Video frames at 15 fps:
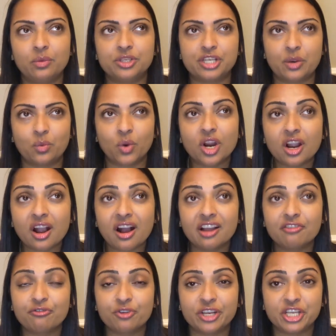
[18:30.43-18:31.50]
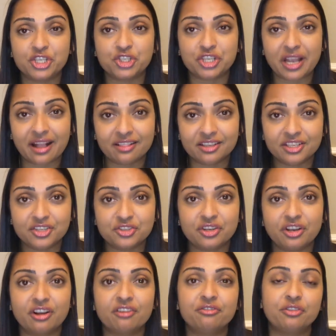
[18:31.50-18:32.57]
which I work on for each challenge
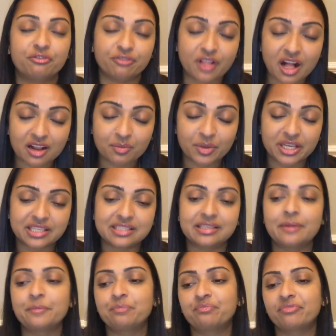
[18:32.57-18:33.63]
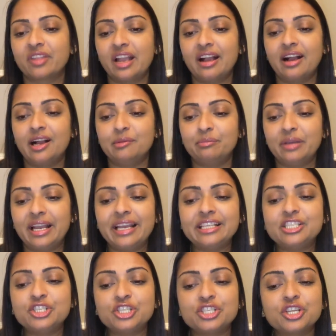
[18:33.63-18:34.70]
of the Vlogmas.
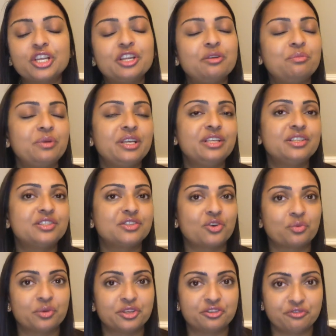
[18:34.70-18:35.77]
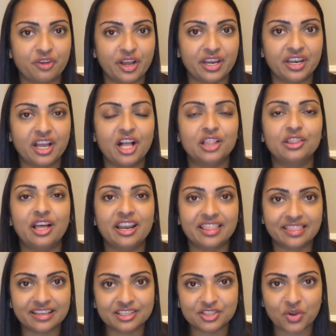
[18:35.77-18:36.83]
It's just going to be so much fun. A lot
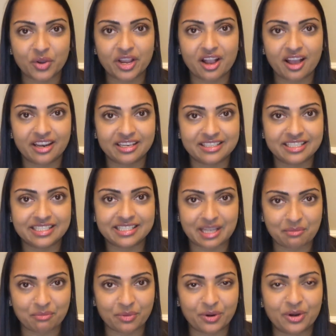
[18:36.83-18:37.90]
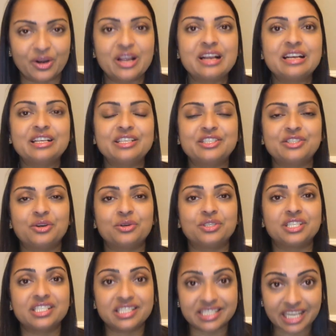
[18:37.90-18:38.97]
of things going on in December, so
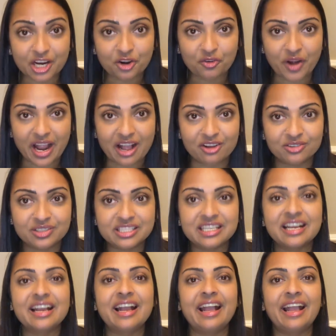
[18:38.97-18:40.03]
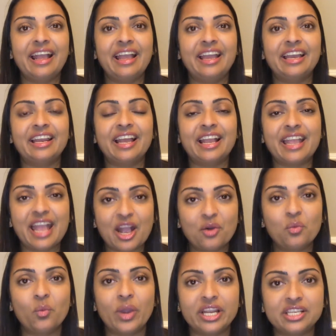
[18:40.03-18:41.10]
stick around. And I
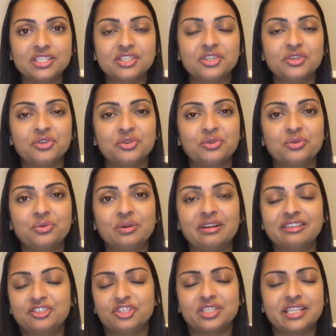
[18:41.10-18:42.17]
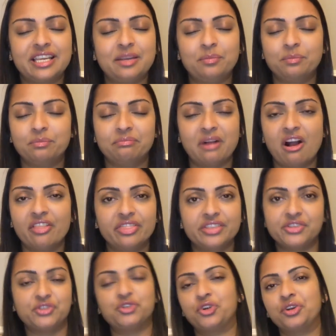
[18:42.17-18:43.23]
can't wait to just keep on
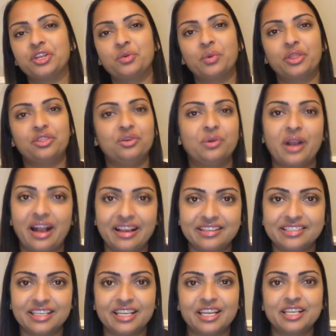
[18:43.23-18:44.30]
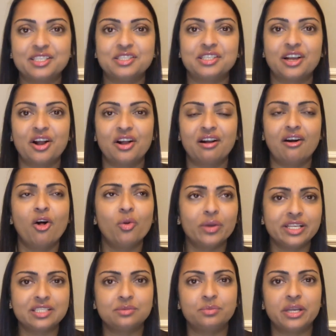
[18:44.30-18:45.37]
this journey with you guys. It has
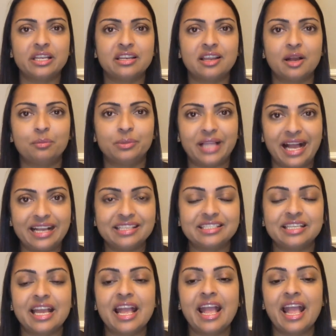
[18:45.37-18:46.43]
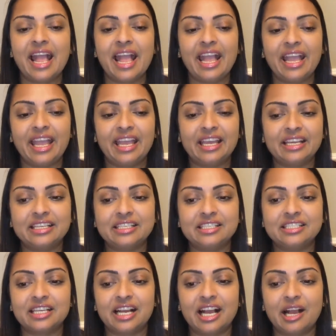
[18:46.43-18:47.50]
always been a blast.
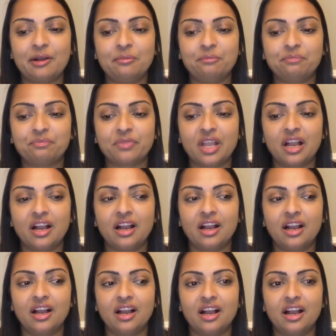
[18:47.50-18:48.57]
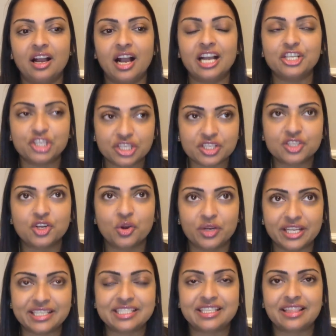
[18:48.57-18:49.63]
And I just
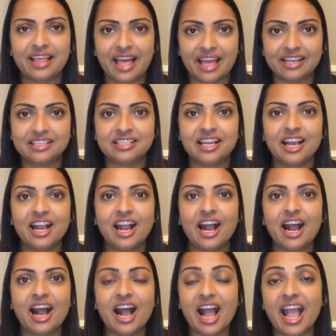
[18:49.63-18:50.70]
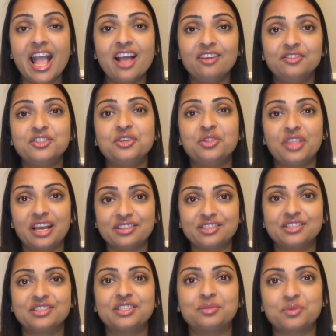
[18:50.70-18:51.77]
noticed that I have
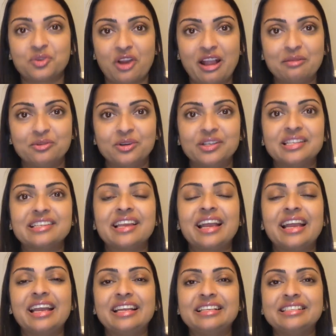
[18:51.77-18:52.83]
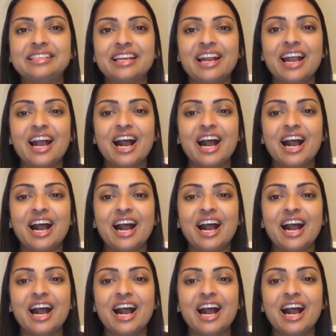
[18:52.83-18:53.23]
2,000 subscribers, and